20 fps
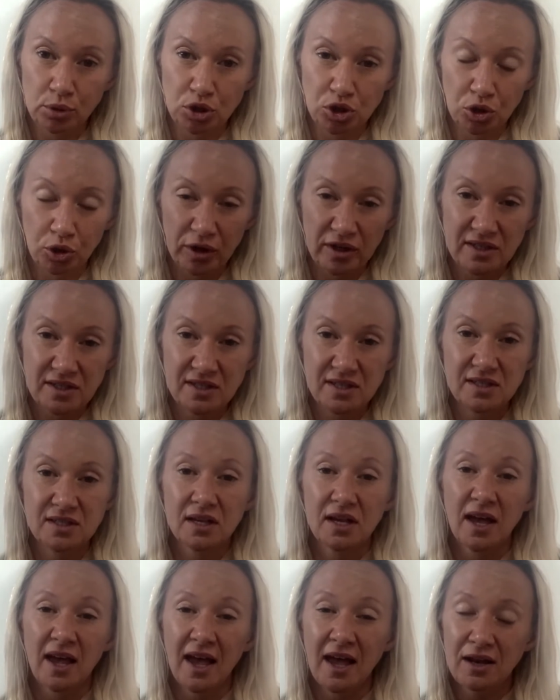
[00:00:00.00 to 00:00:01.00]
choice
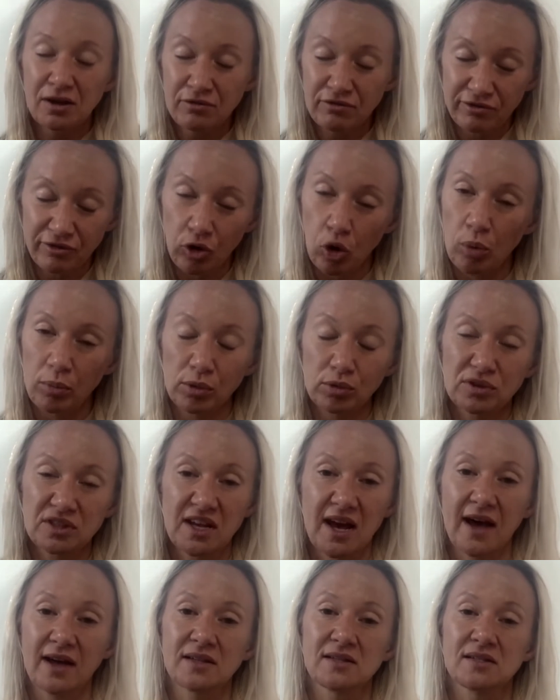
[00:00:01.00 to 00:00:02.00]
informal
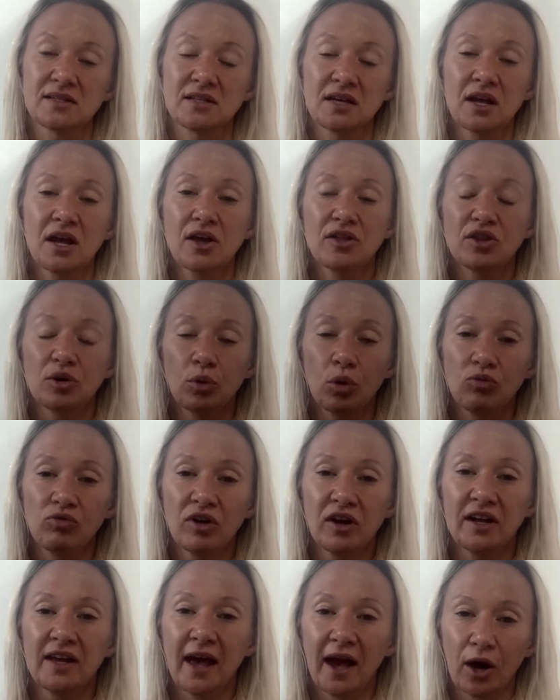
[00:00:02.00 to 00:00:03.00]
test that will
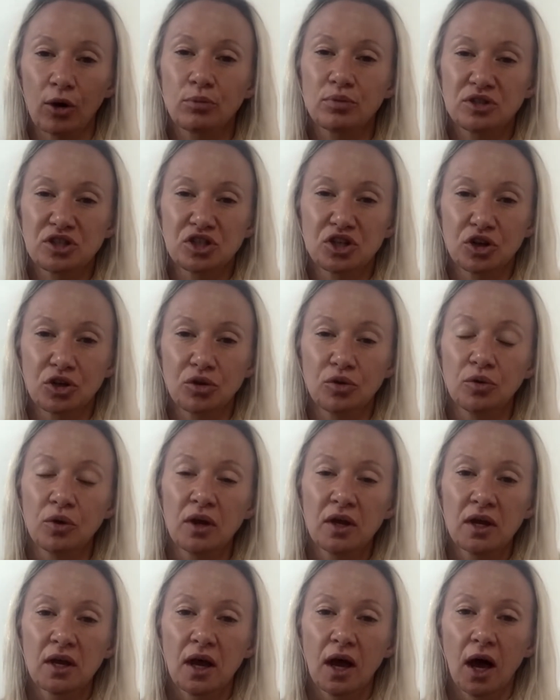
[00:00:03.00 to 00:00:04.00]
really help to
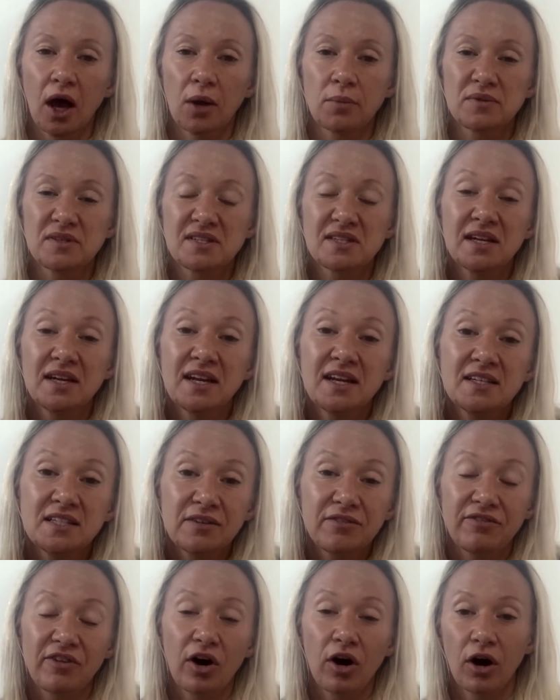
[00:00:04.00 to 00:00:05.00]

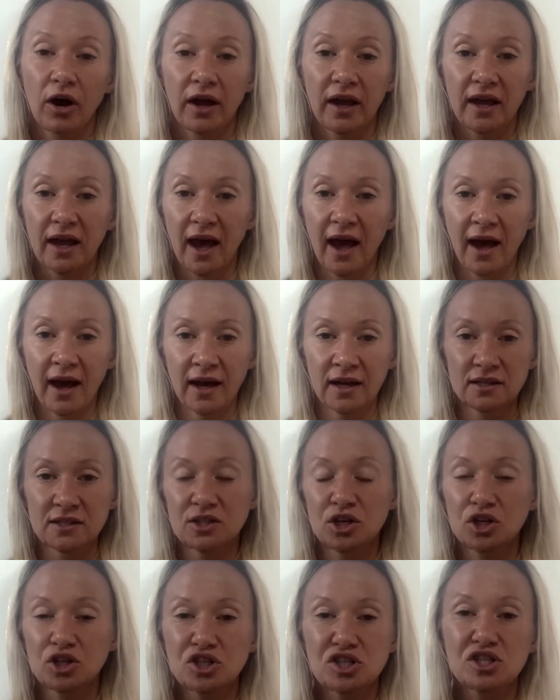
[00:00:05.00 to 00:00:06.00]
solidify and
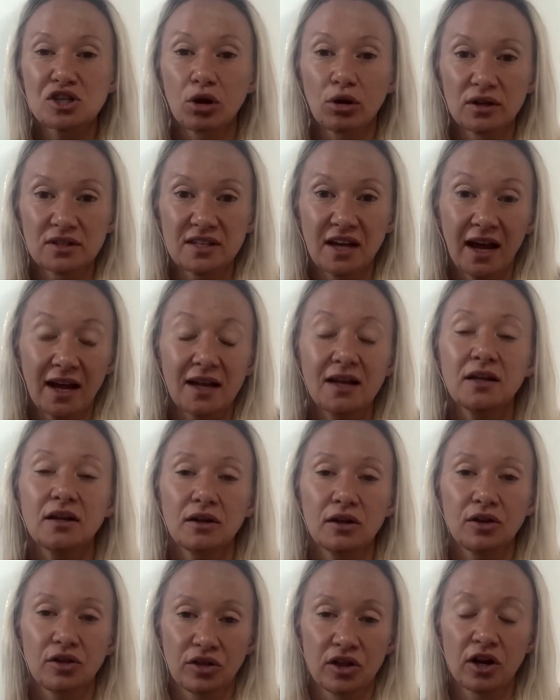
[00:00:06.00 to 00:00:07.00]
consolidate
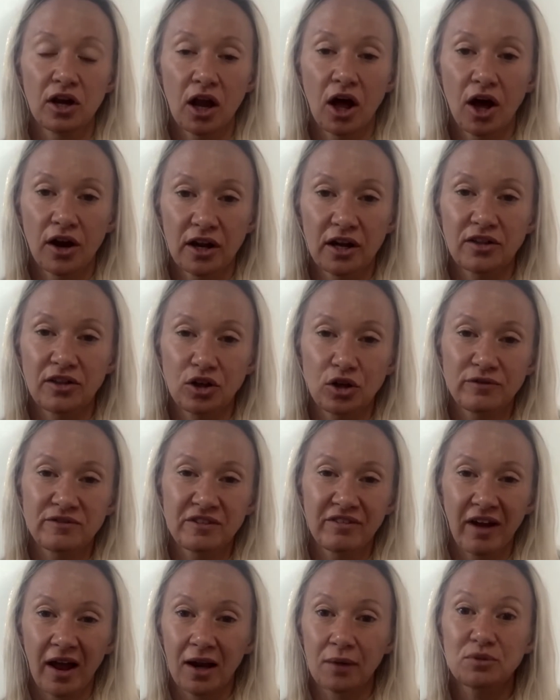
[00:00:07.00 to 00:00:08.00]
the learning that you've
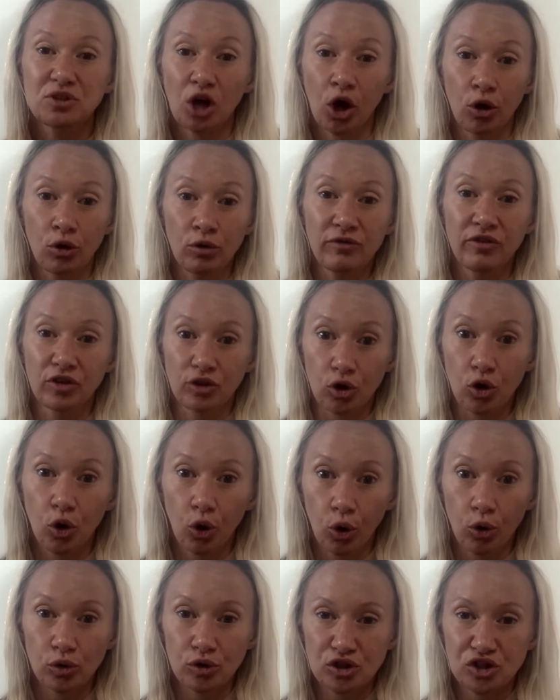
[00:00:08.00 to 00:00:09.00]
developed over the
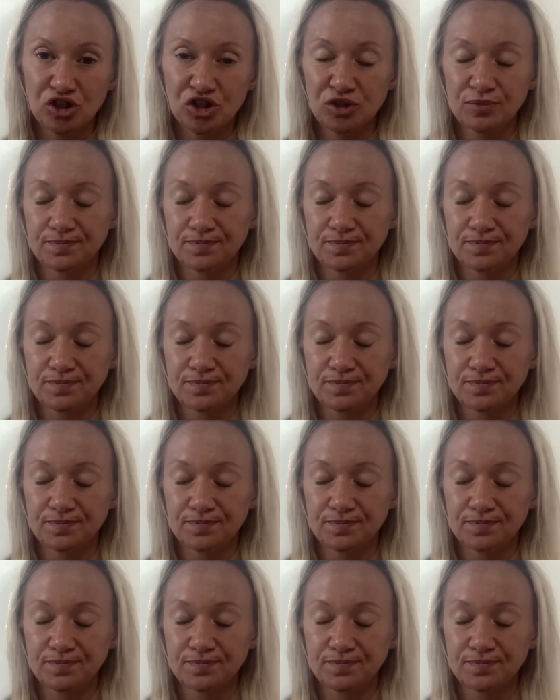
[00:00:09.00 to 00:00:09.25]
course.